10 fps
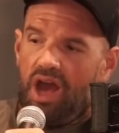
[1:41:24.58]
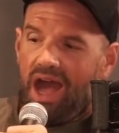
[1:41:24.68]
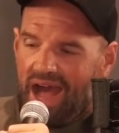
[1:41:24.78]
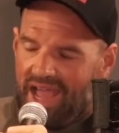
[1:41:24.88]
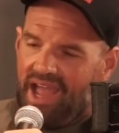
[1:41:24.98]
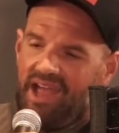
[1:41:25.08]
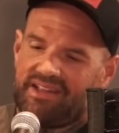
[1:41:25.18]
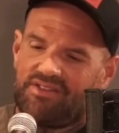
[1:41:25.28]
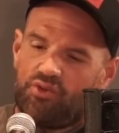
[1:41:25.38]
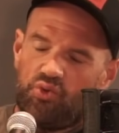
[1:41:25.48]
I
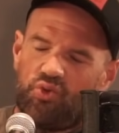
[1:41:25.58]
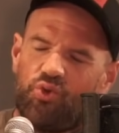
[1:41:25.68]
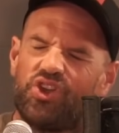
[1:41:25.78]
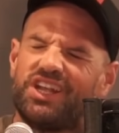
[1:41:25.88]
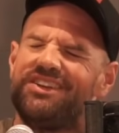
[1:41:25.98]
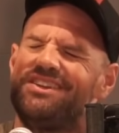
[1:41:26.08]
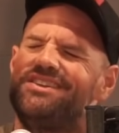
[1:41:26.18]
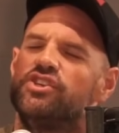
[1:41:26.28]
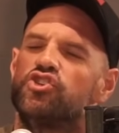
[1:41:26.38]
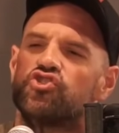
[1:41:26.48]
had to
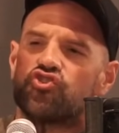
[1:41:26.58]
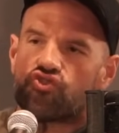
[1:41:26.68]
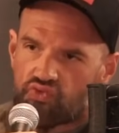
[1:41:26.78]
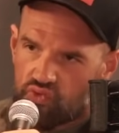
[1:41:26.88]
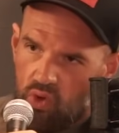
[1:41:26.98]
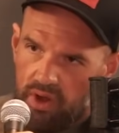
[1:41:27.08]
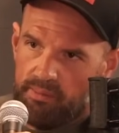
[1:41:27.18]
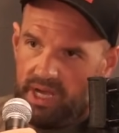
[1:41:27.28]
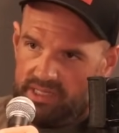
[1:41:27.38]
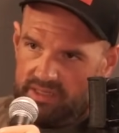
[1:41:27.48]
destroy
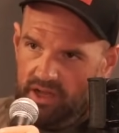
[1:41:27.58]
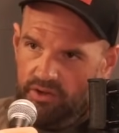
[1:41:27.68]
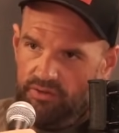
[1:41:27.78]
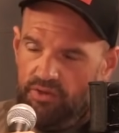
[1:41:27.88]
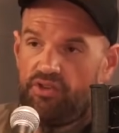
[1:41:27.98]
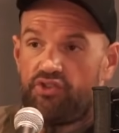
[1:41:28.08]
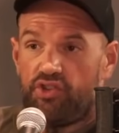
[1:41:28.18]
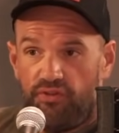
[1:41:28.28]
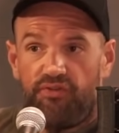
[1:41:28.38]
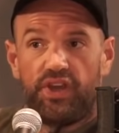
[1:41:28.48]
myself
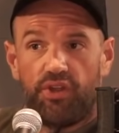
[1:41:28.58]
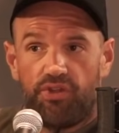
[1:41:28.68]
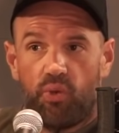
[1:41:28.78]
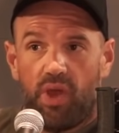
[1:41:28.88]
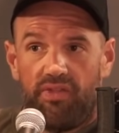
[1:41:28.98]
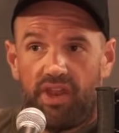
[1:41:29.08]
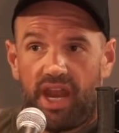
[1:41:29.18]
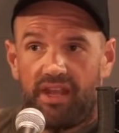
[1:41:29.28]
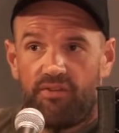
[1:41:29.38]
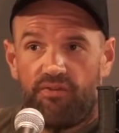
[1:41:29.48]
to feel the way that I
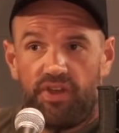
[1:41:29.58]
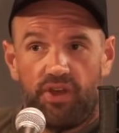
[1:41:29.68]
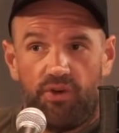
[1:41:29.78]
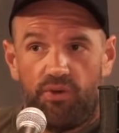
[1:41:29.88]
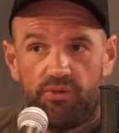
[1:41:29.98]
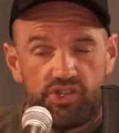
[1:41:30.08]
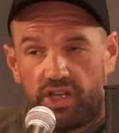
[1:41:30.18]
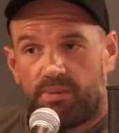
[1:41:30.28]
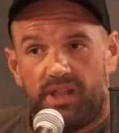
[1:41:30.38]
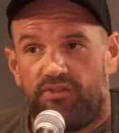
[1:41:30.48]
can feel
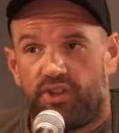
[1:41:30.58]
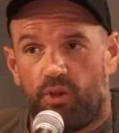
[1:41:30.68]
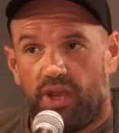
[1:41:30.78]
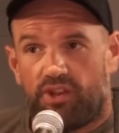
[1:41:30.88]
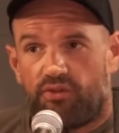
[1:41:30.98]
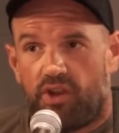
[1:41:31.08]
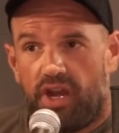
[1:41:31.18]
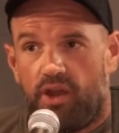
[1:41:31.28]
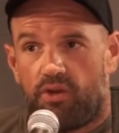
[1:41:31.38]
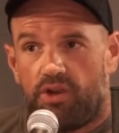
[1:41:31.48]
just by lifting weights for an hour.